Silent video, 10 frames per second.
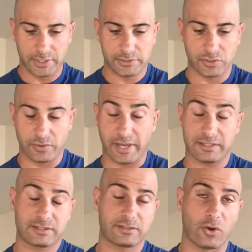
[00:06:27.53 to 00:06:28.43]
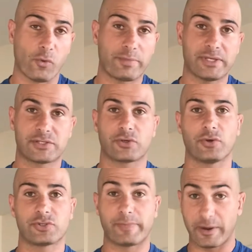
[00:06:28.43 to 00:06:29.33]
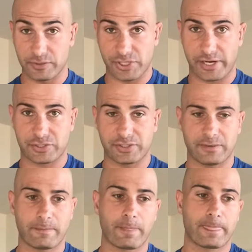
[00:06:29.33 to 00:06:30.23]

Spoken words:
So yes, don't be discouraged by rejection.